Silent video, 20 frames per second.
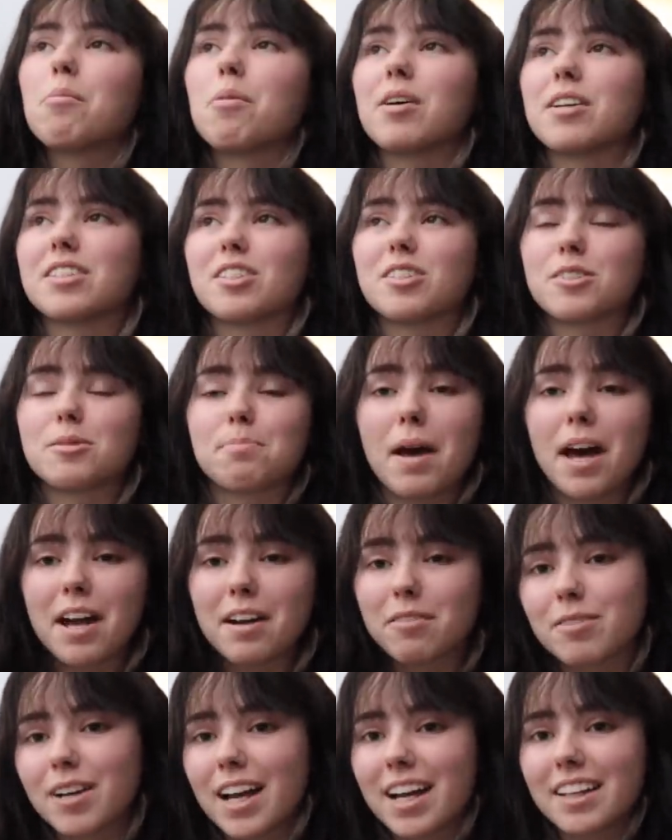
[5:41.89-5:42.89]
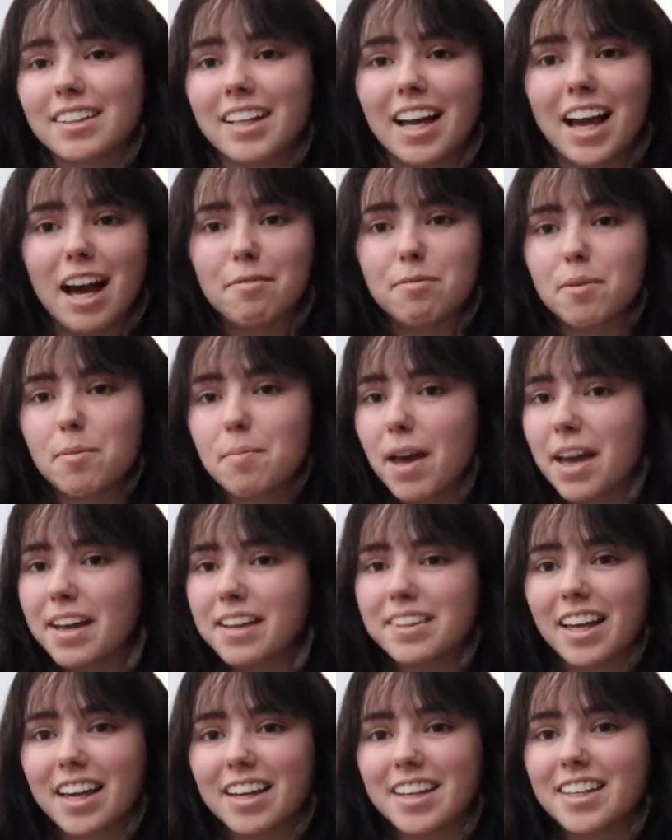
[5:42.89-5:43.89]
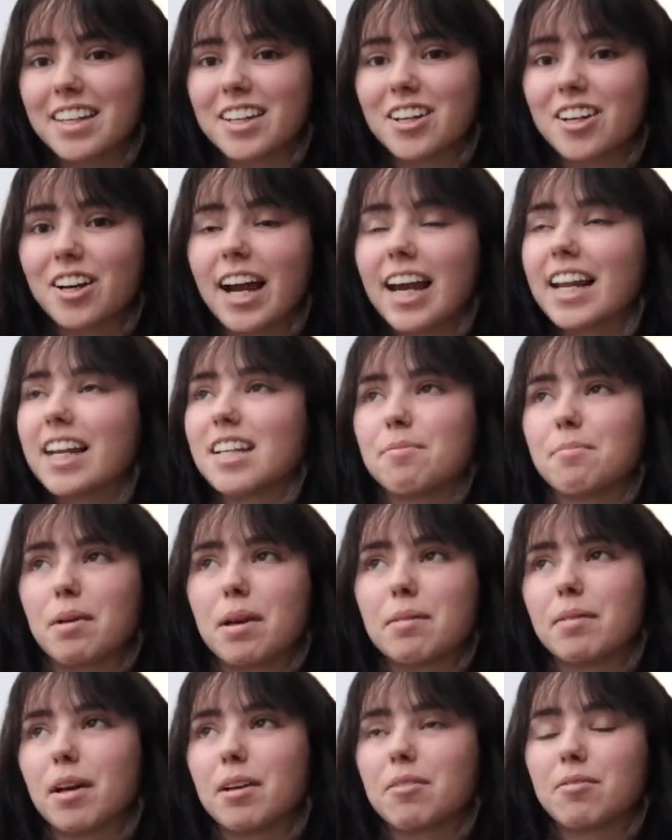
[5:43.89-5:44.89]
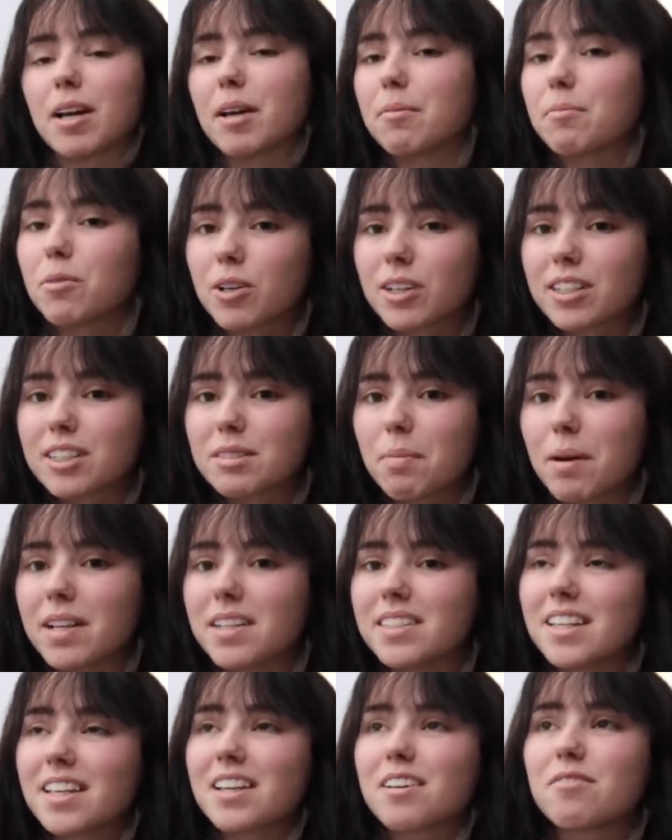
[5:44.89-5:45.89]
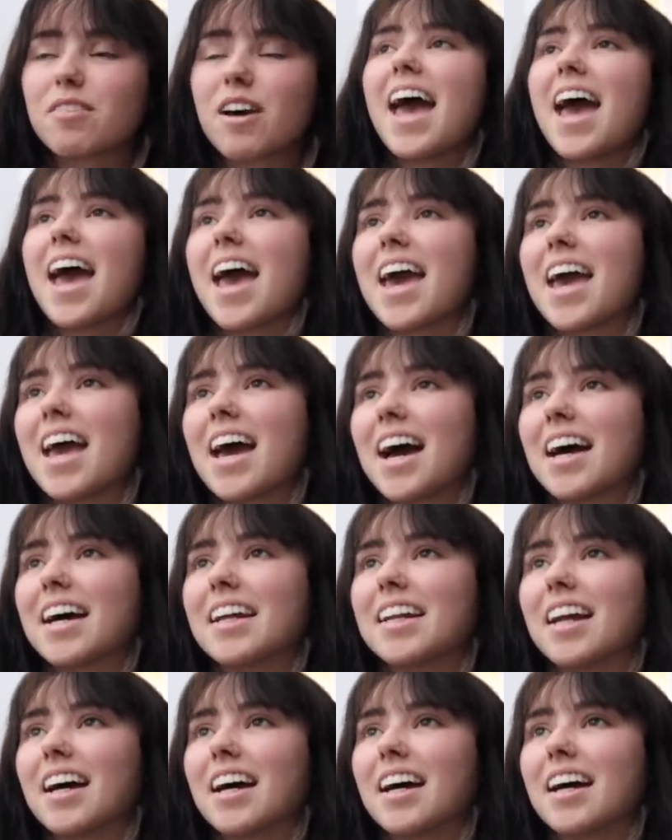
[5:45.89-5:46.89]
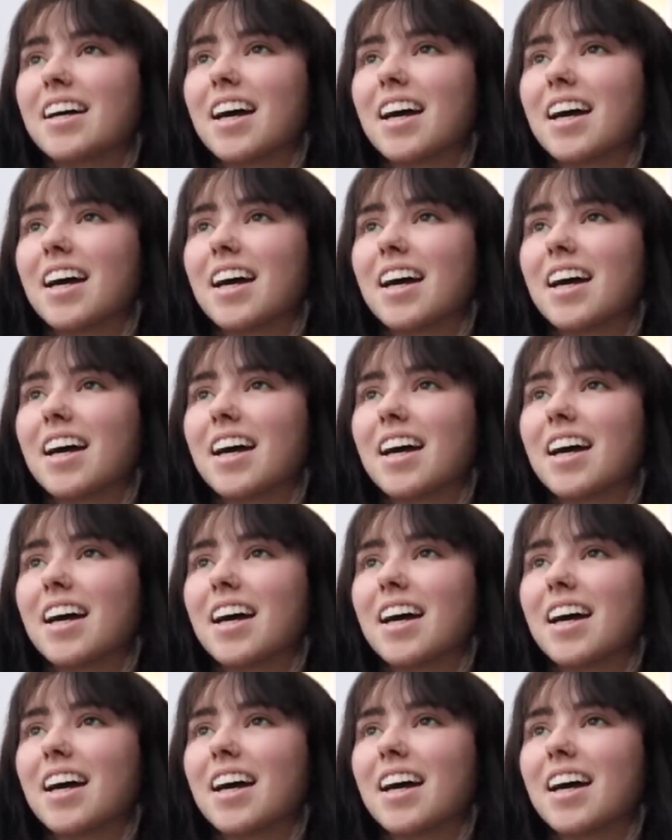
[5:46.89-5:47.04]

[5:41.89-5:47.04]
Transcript: Plus, there's pet rent. Like, I've been paying that here and it made my rent more expensive. And, and